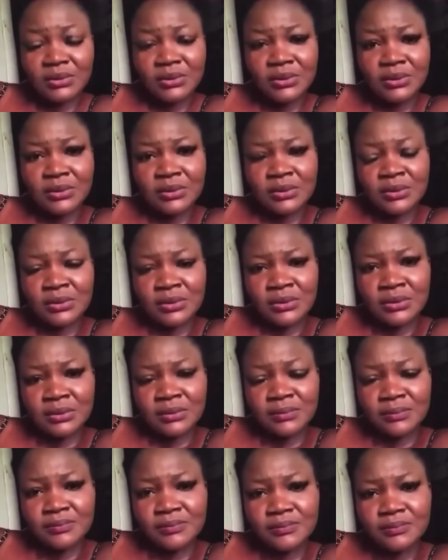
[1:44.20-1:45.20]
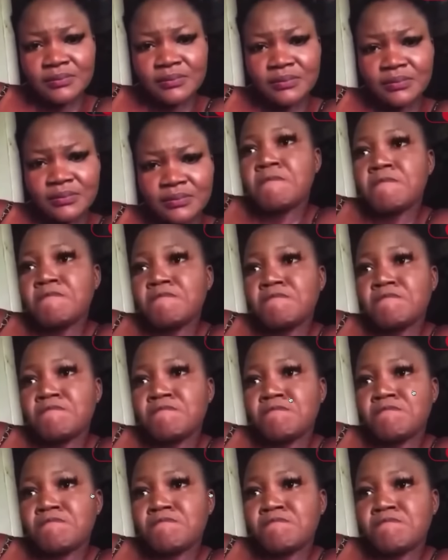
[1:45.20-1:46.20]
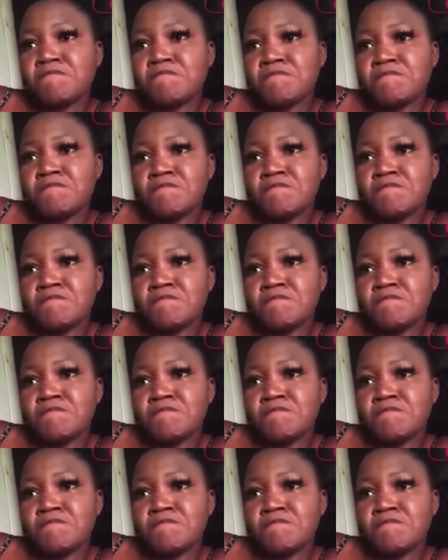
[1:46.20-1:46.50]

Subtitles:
(no one is talking)